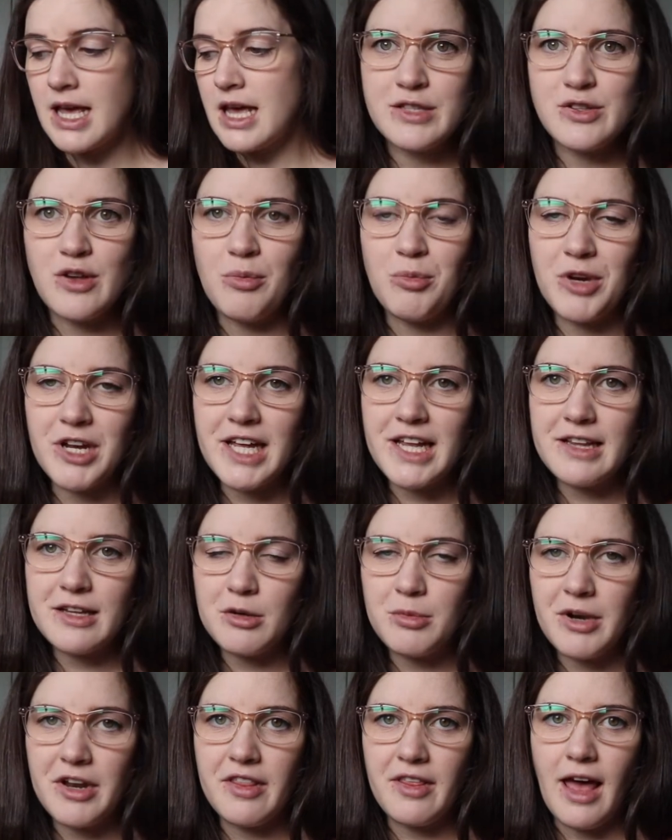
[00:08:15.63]
So I'm bringing a
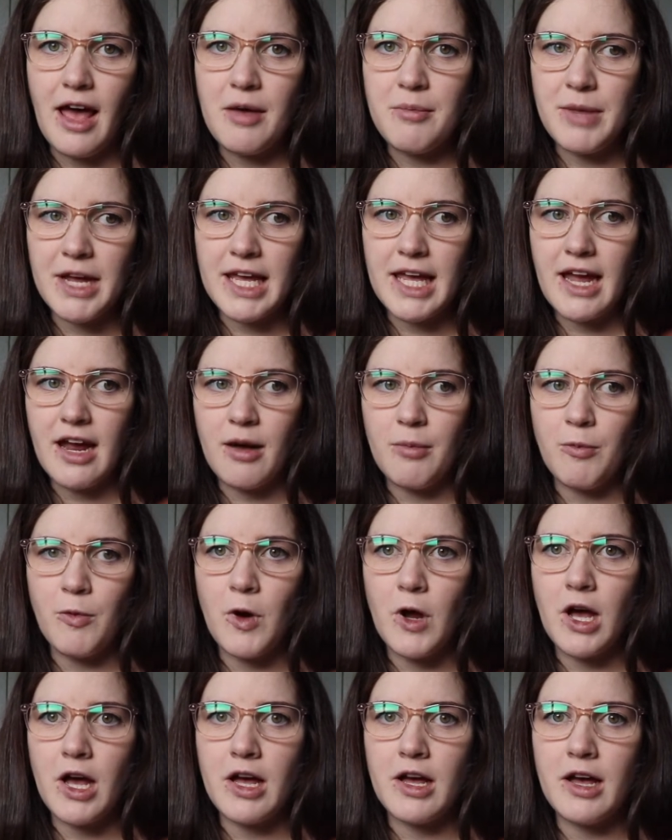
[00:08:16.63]
little bit of that, my
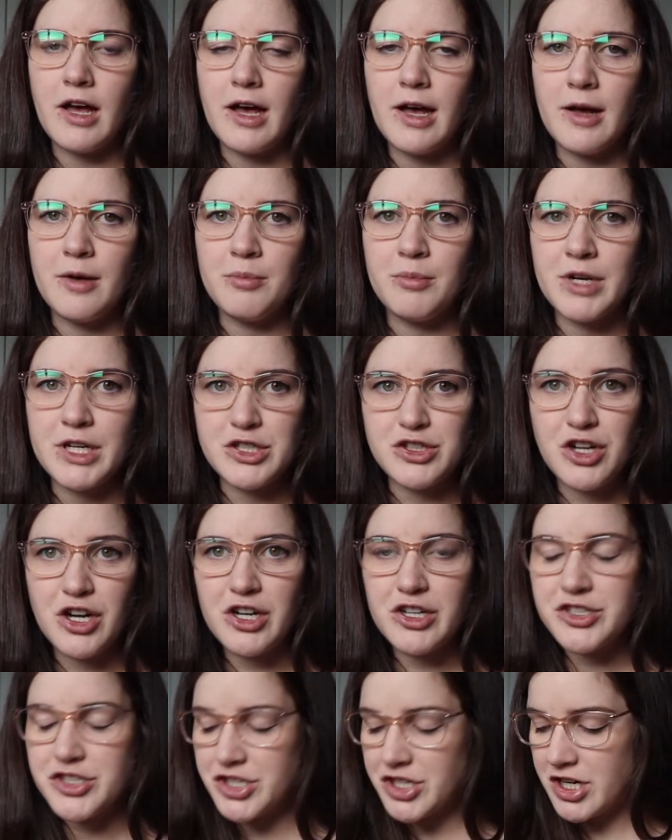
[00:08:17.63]
camera, my
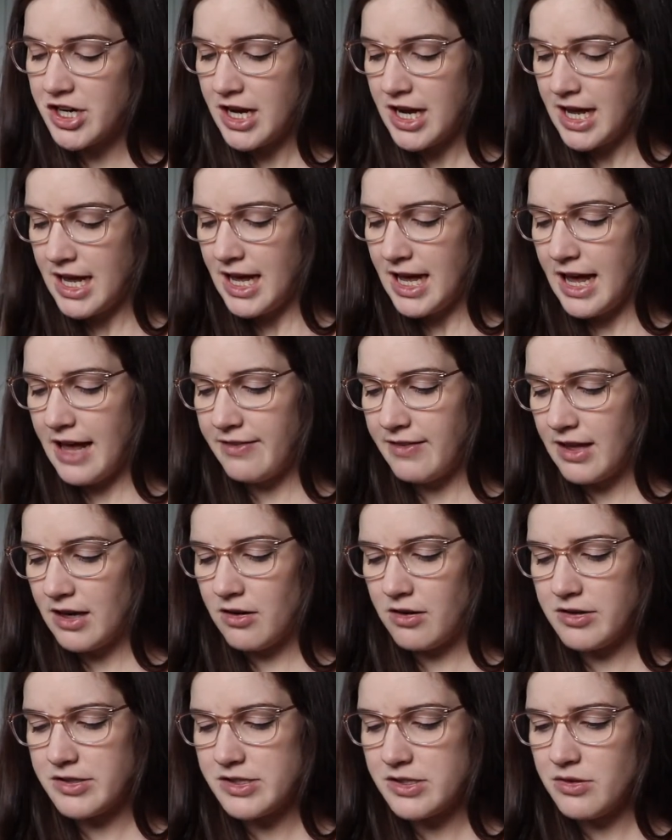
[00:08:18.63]
charger, and then
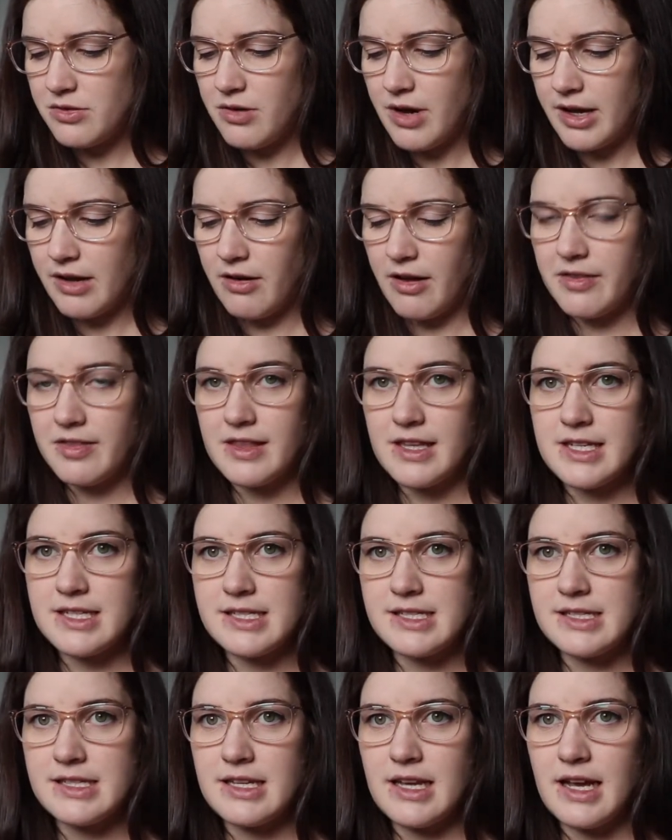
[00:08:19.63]
also I got
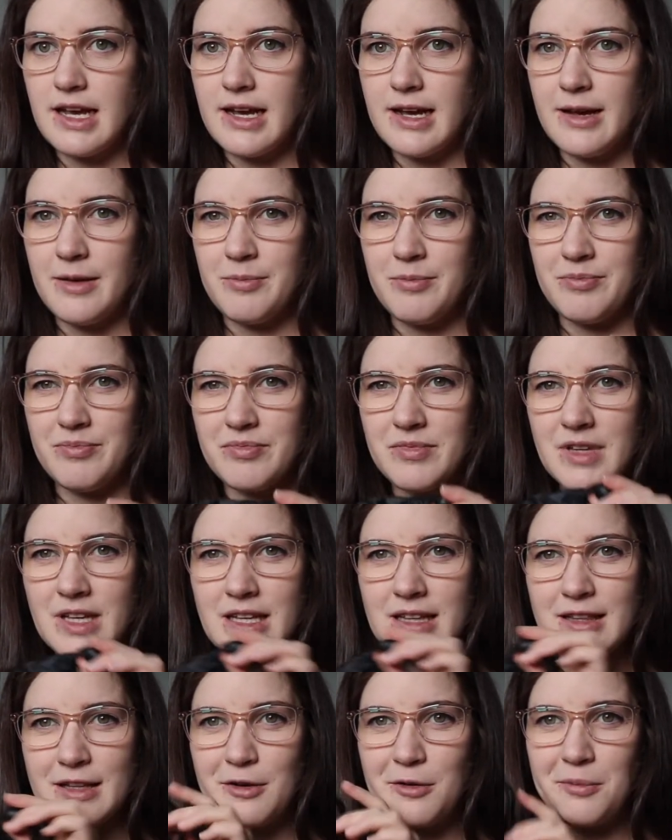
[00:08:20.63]
this
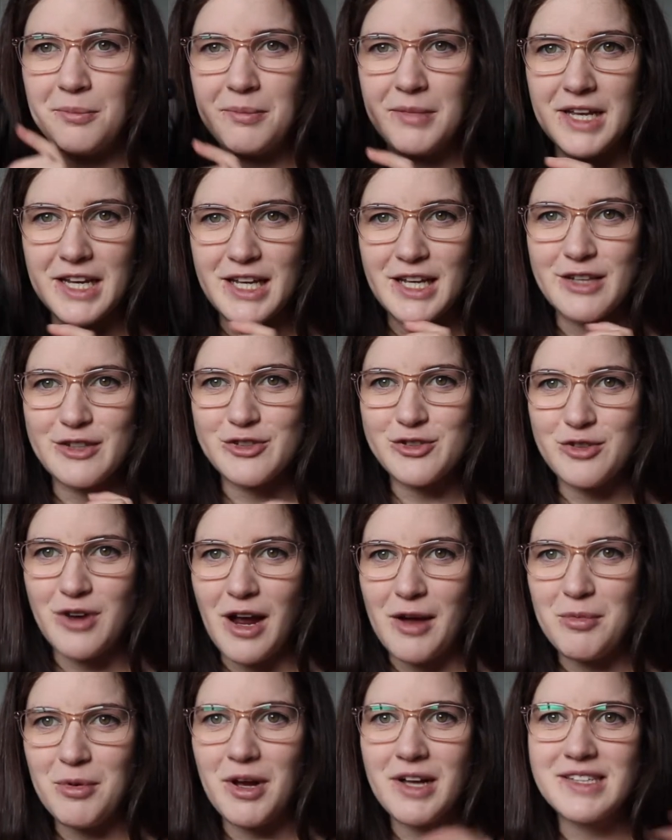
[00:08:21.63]
little mini
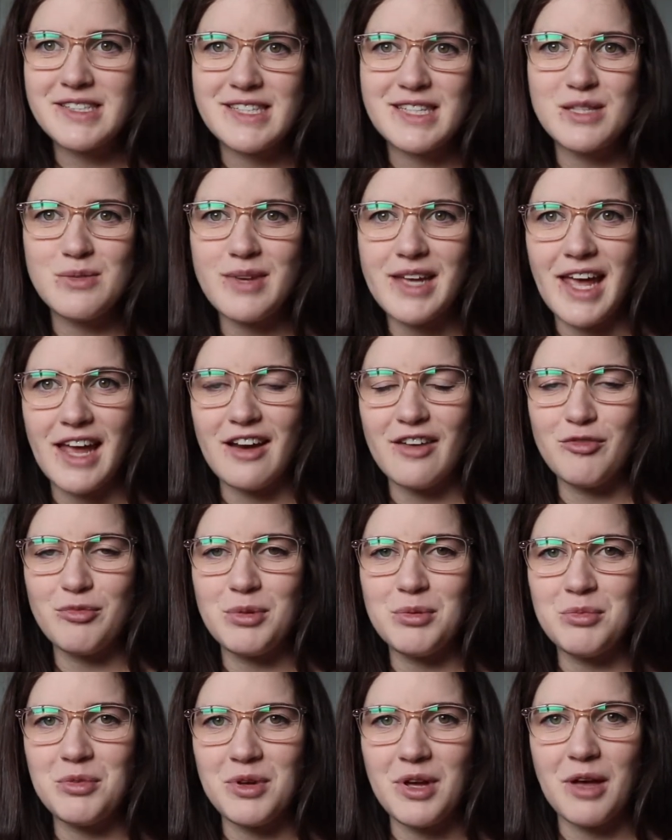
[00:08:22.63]
tripod. Since we can't have
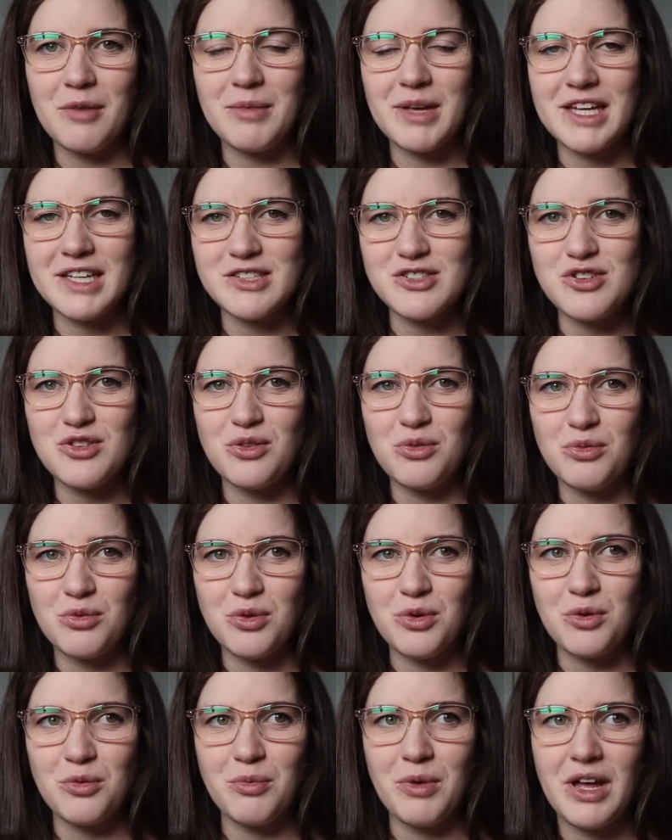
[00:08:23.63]
people come into the
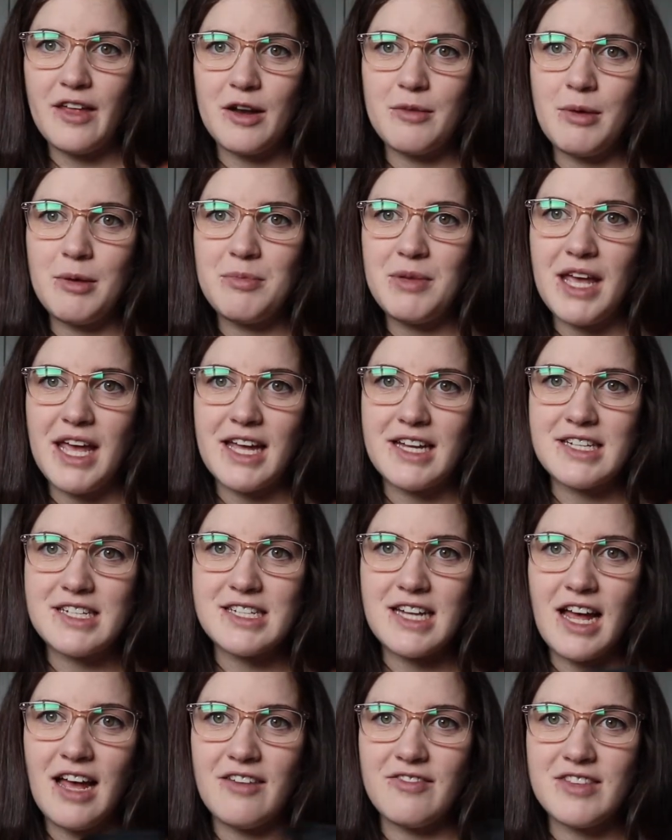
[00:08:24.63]
room, I thought it might be handy
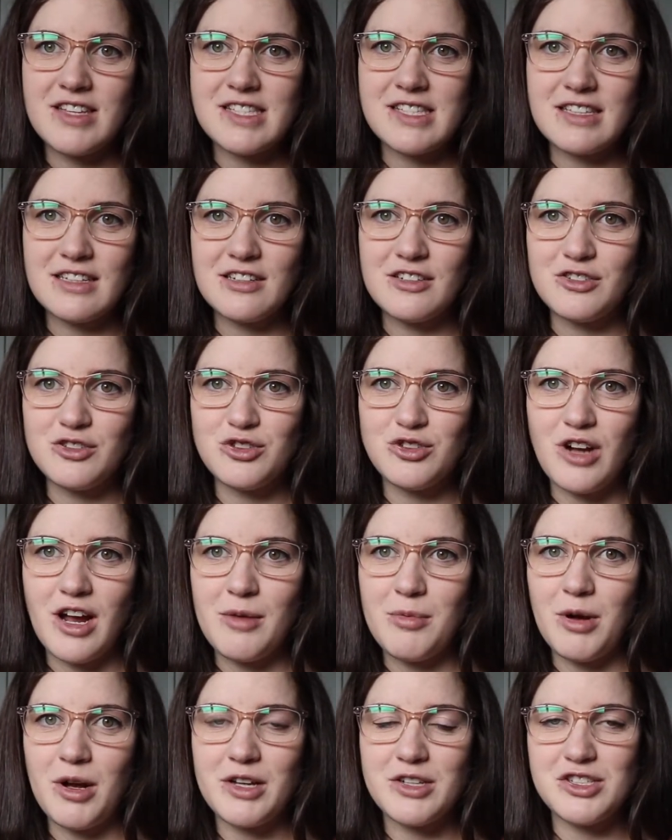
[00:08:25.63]
to have this little
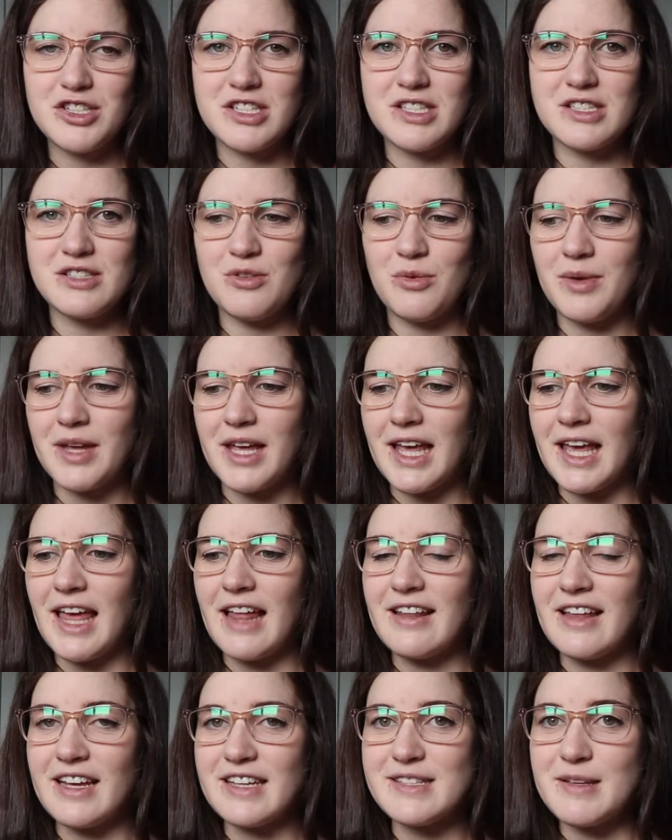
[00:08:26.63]
tripod just so we can
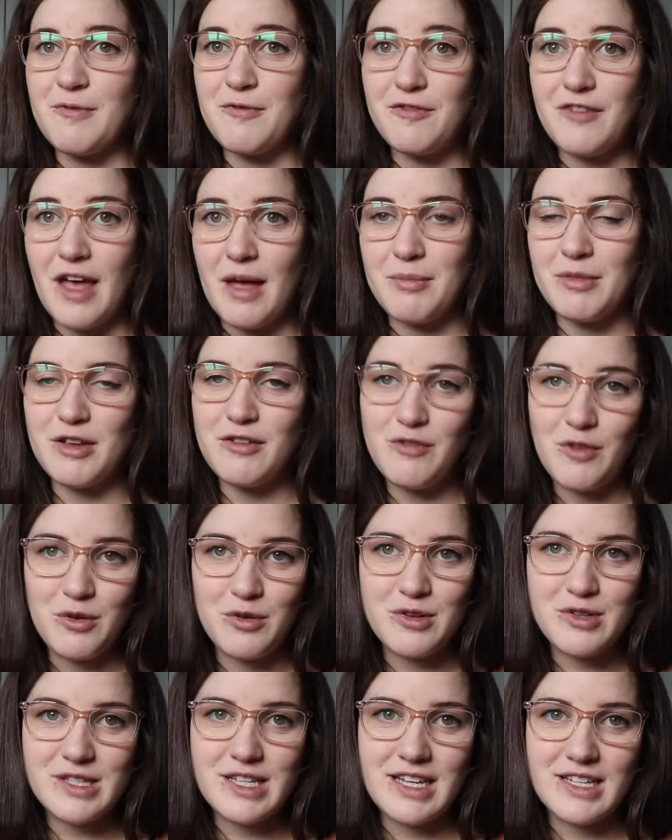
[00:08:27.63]
get like some family
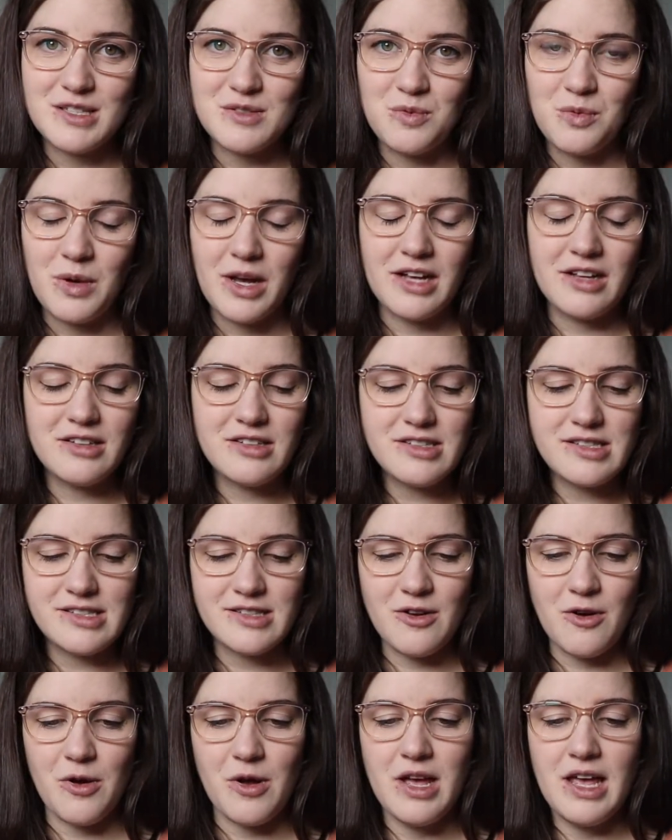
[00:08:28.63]
photos as well.
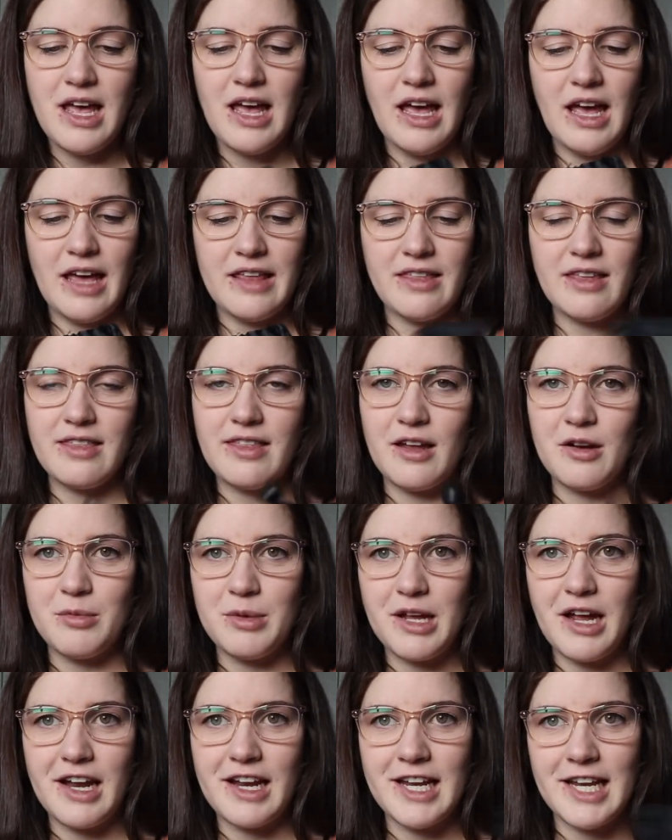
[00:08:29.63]
So I think that'll
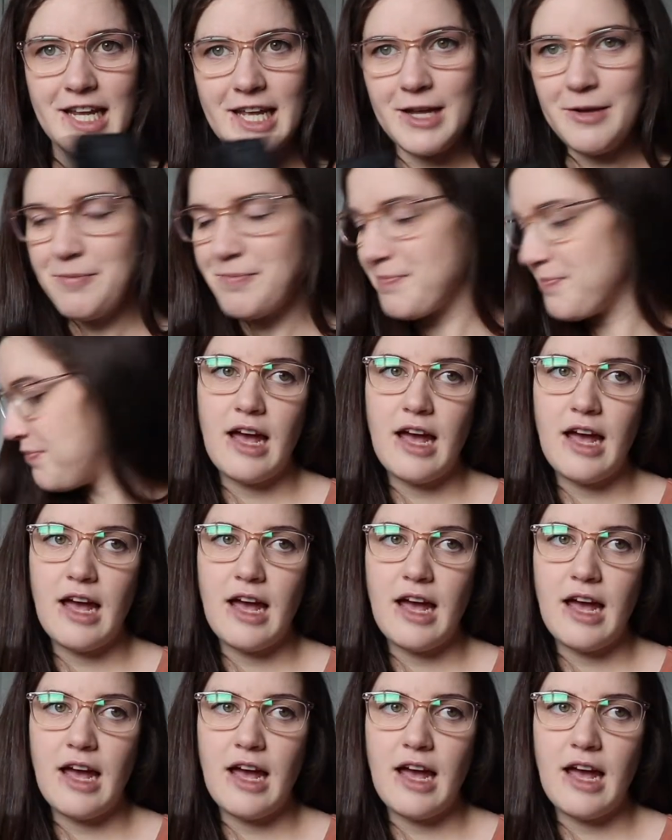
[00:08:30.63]
be kind of neat.